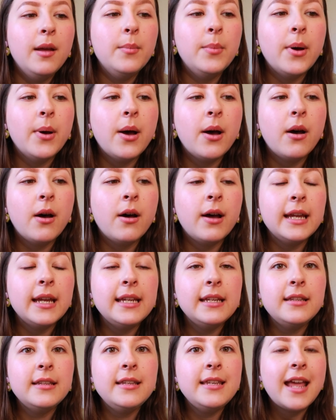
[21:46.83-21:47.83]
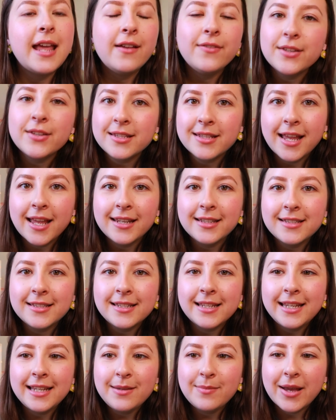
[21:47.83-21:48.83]
but I never
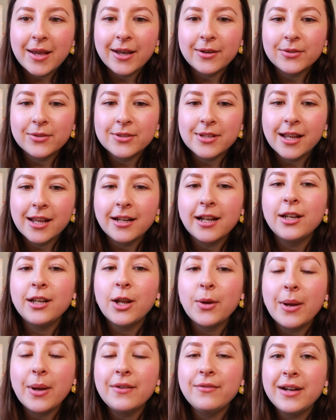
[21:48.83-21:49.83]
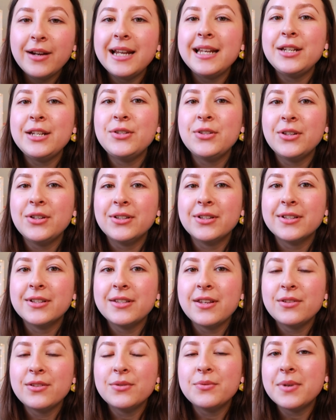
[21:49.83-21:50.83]
send emails, and I know I really should because
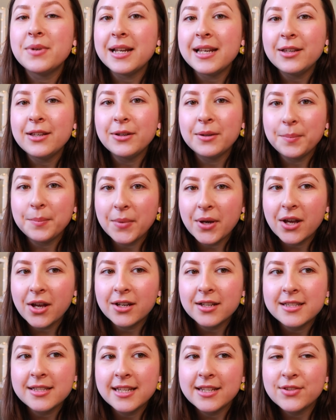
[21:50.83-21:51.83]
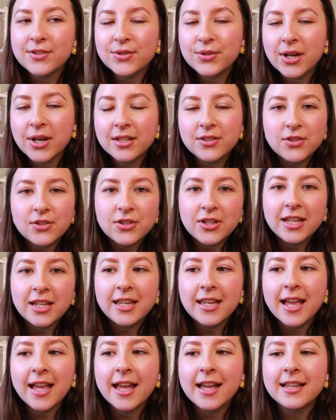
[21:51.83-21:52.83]
it's a really good marketing
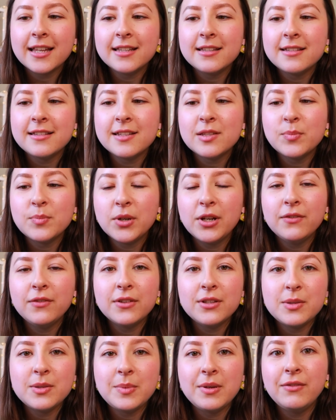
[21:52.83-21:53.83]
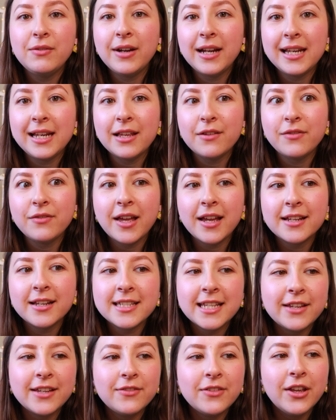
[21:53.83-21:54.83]
strategy and it's proven to be really
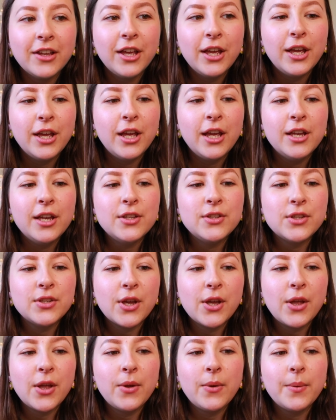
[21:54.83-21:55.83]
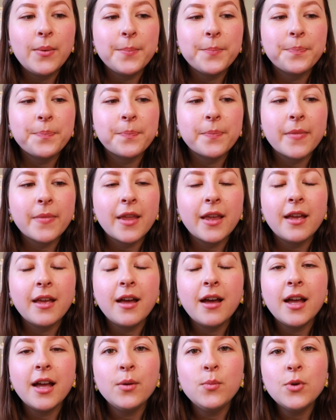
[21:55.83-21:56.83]
effective. So
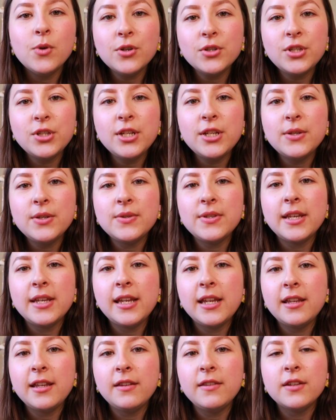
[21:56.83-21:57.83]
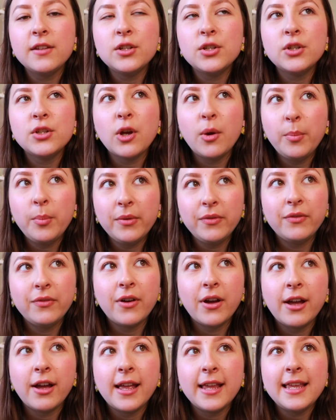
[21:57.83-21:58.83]
I was using the
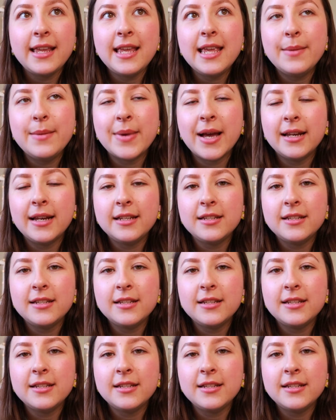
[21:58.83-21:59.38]
Shopify email